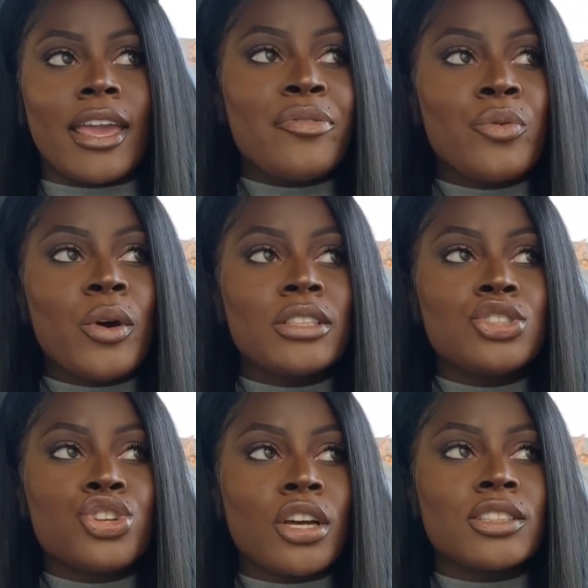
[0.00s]

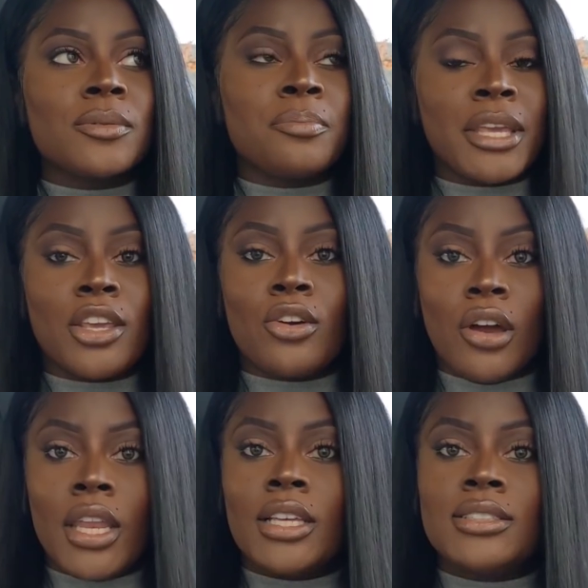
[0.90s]
Everyone just be
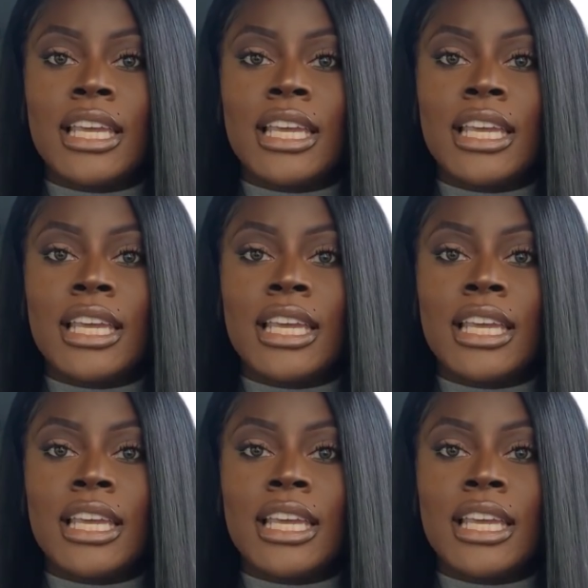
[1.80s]
honest.